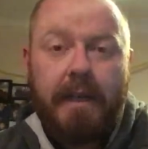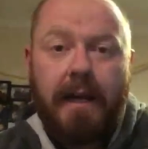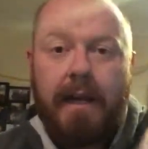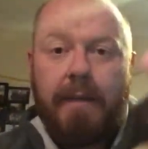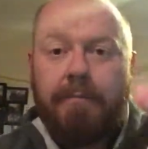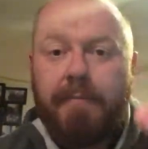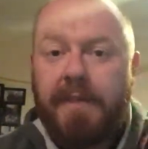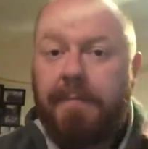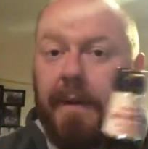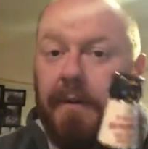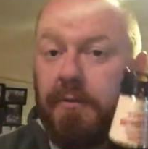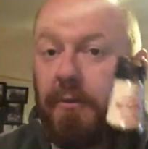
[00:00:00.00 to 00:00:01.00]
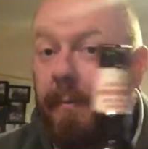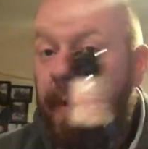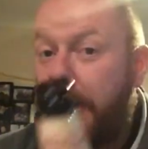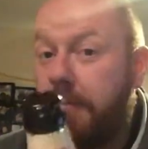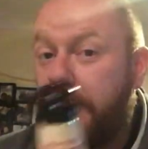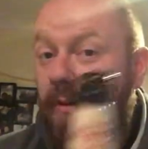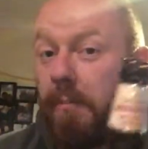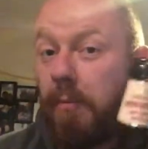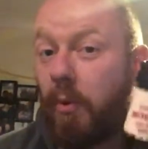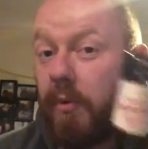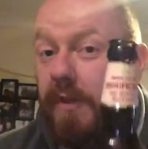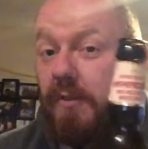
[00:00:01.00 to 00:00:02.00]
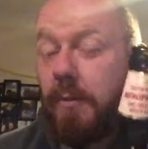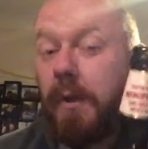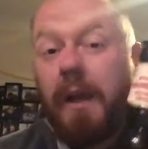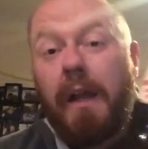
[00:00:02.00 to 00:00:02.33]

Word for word: Um, this beer has already been opened and poured into a